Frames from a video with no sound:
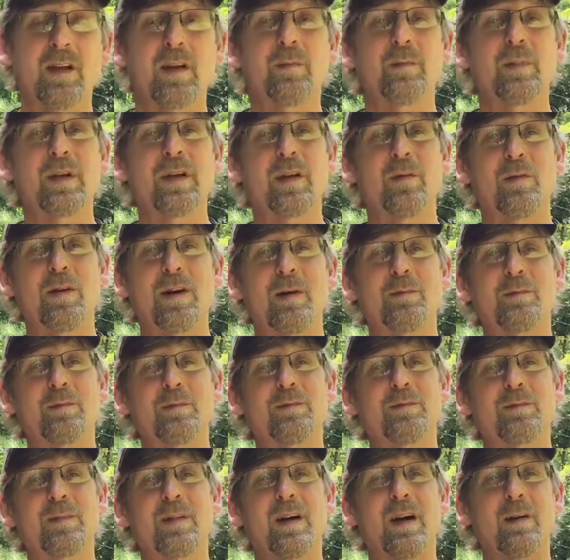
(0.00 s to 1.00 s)
But anyway,
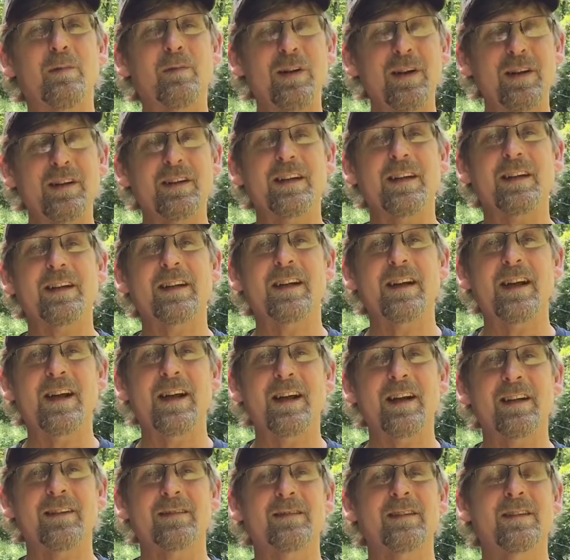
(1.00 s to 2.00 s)
I'm Redneck in a
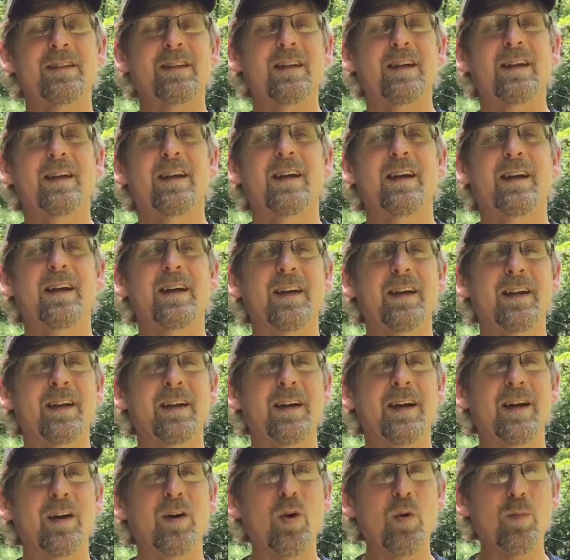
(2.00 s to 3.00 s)
Hat,
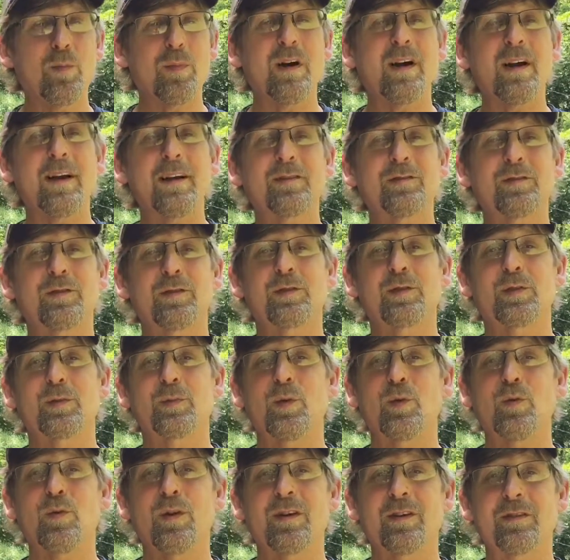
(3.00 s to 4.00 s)
and I hope I answered
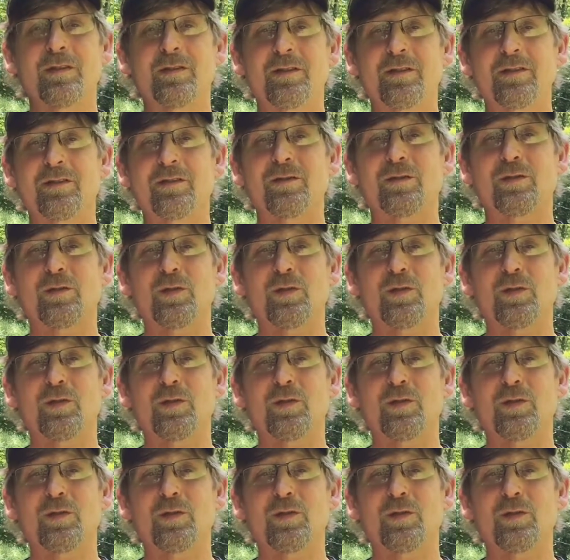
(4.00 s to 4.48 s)
some questions.